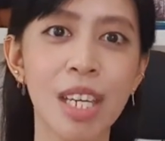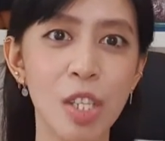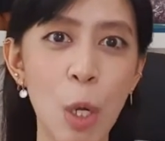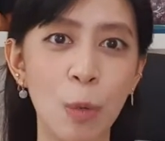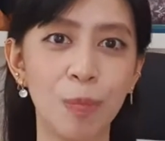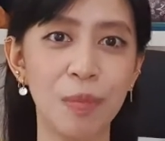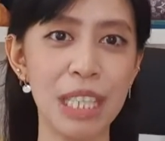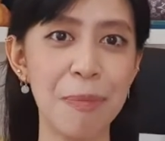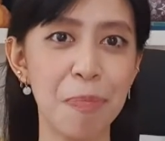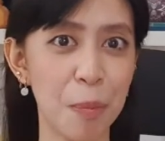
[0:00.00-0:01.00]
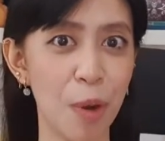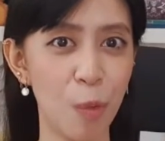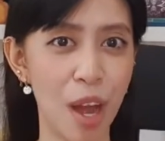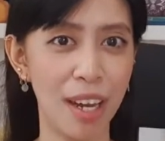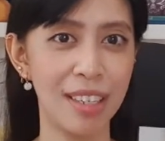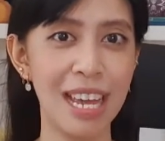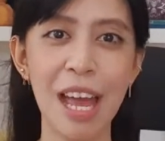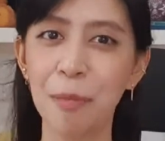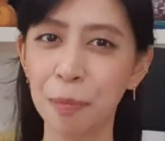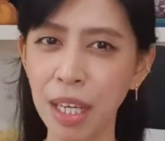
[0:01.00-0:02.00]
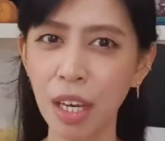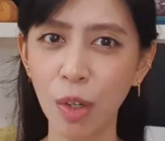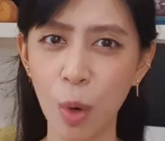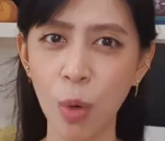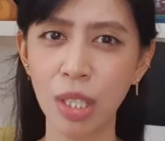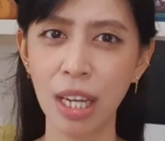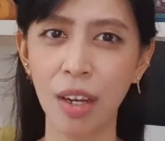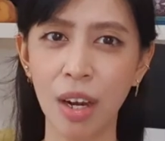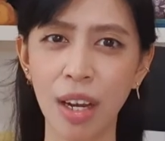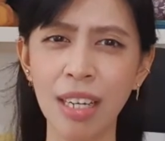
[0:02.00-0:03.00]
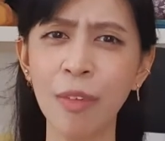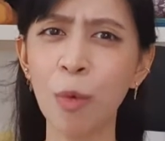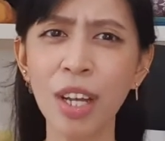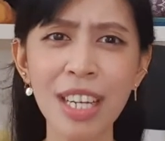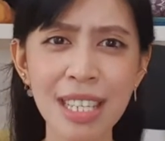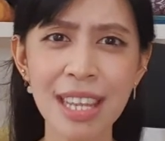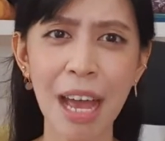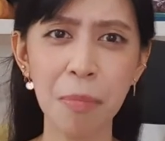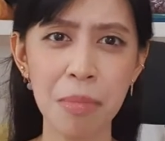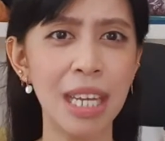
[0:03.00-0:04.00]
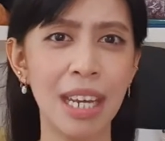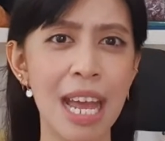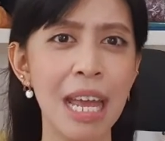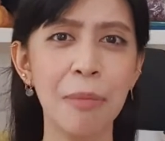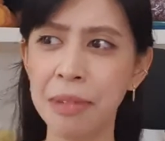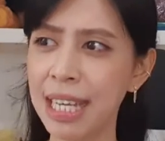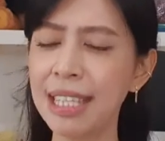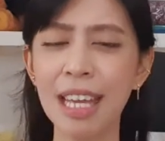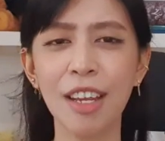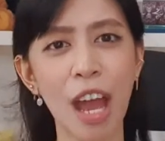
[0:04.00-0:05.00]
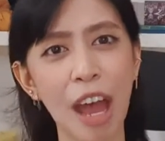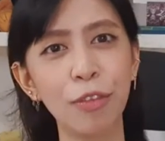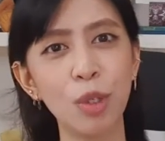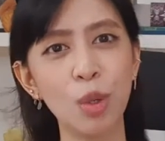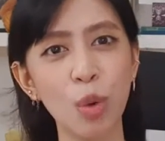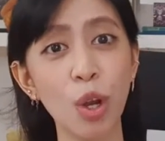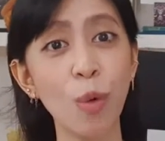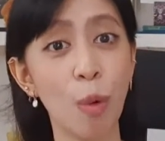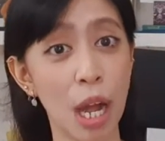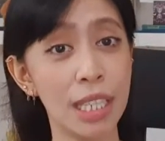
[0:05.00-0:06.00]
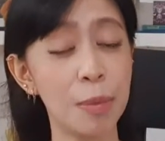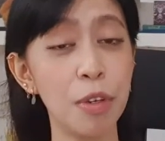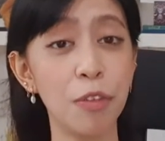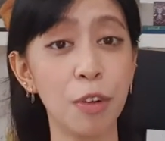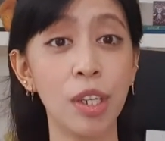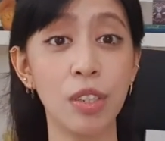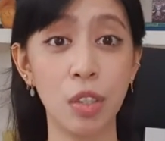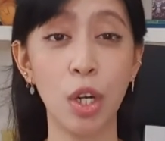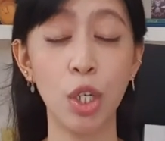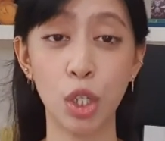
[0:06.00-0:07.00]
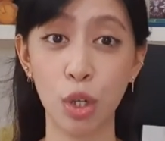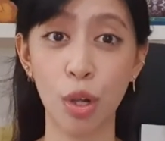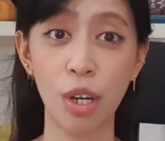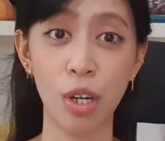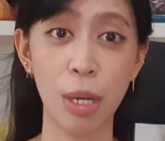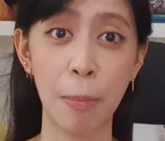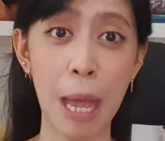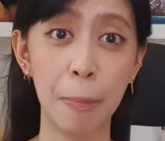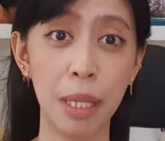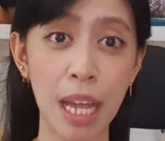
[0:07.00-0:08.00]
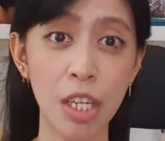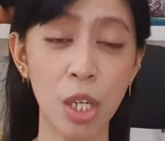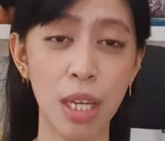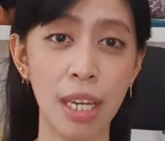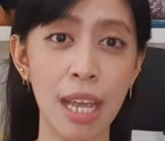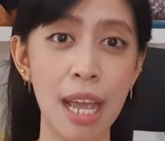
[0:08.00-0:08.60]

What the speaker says: So, tip number 1. Be a gold digger. And what does that mean? It means that you have to know your whys before you start your scholarship application.